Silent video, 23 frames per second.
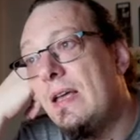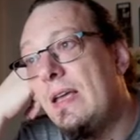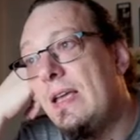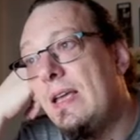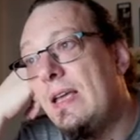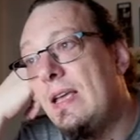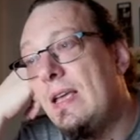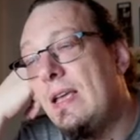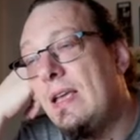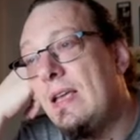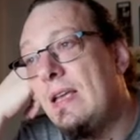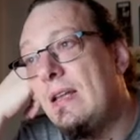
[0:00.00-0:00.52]

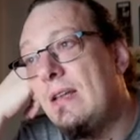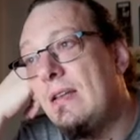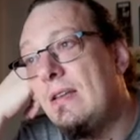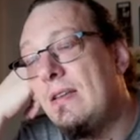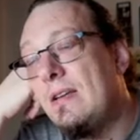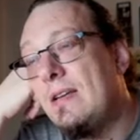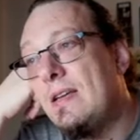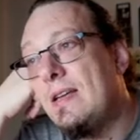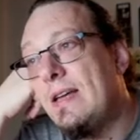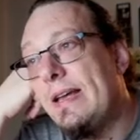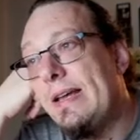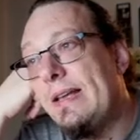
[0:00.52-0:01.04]
In the
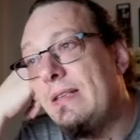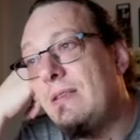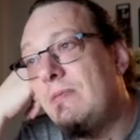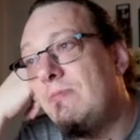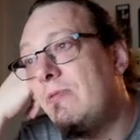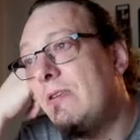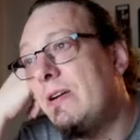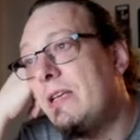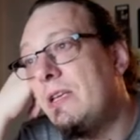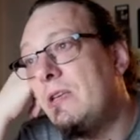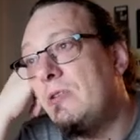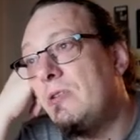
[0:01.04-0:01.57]
case
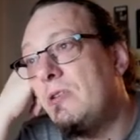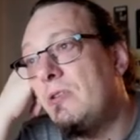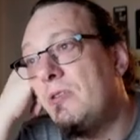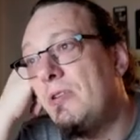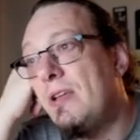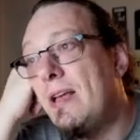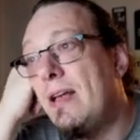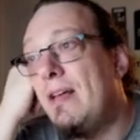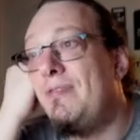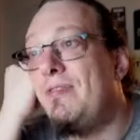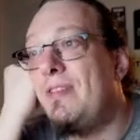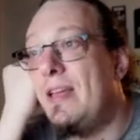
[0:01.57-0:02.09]
where you don't
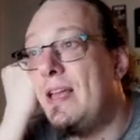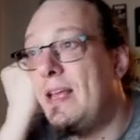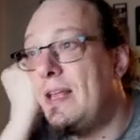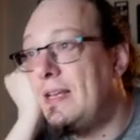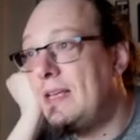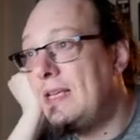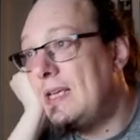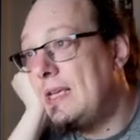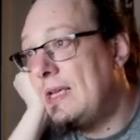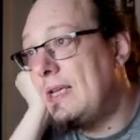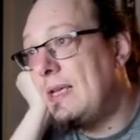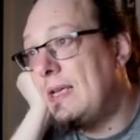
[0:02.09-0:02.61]
have
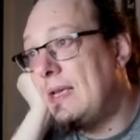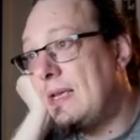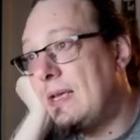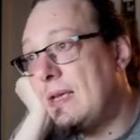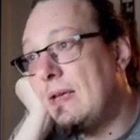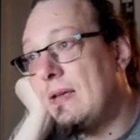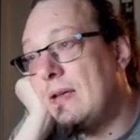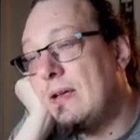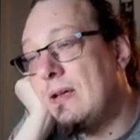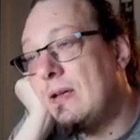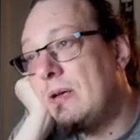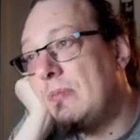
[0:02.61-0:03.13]

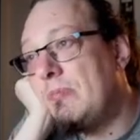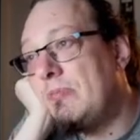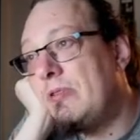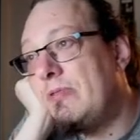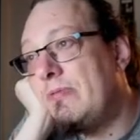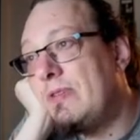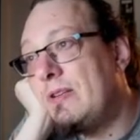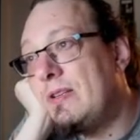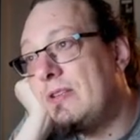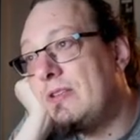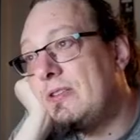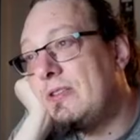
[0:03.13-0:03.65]
any
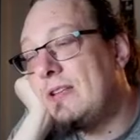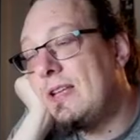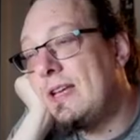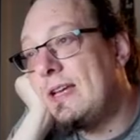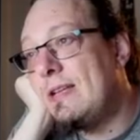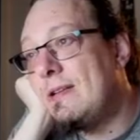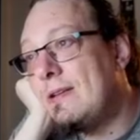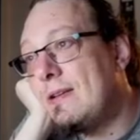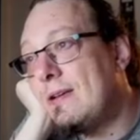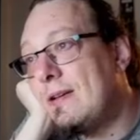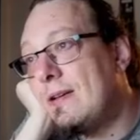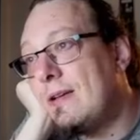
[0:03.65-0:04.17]
privileged
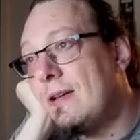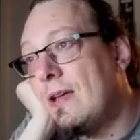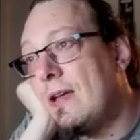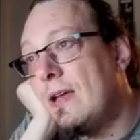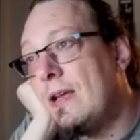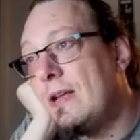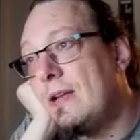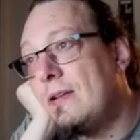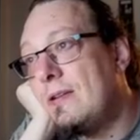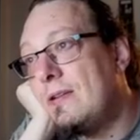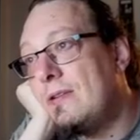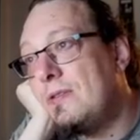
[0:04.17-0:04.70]
data
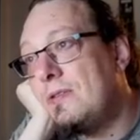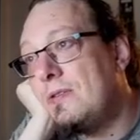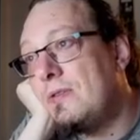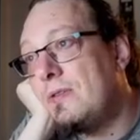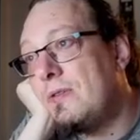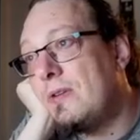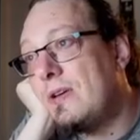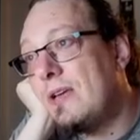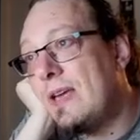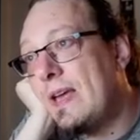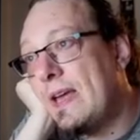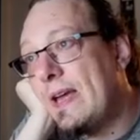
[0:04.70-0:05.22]
and you
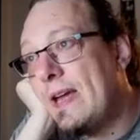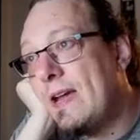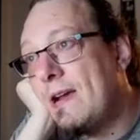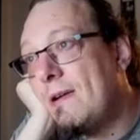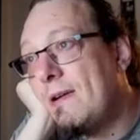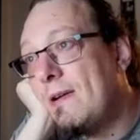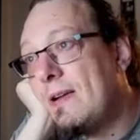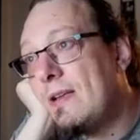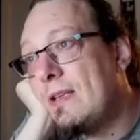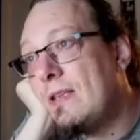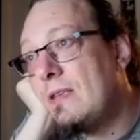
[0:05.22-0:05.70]
don't care,